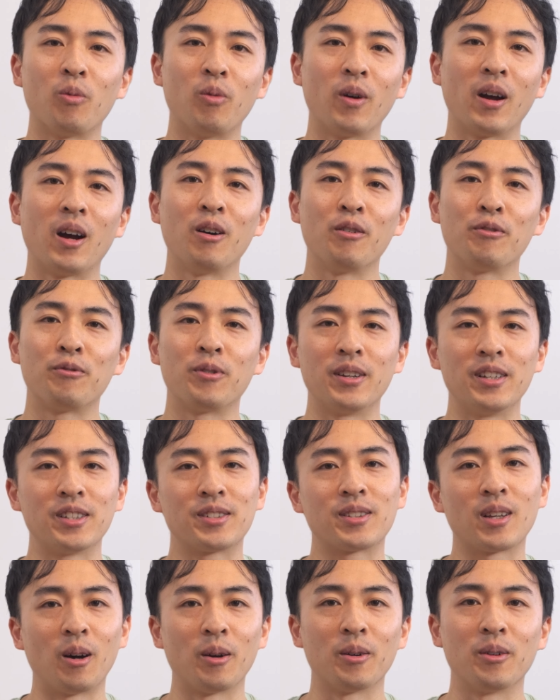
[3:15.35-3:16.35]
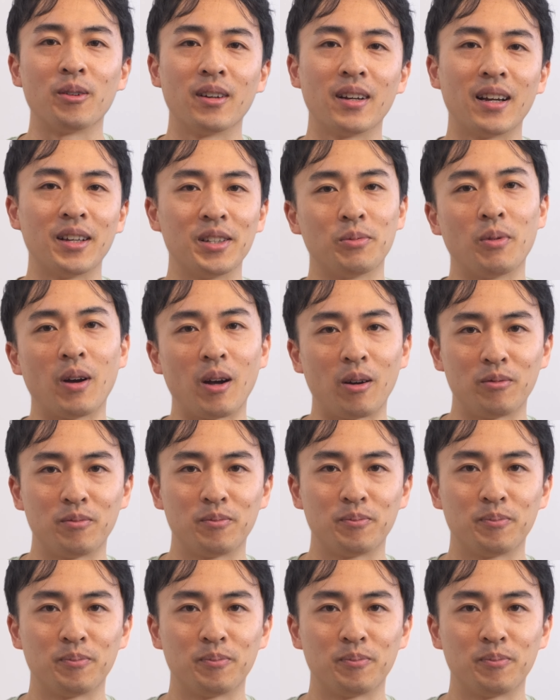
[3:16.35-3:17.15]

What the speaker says: well for the Stalder as well.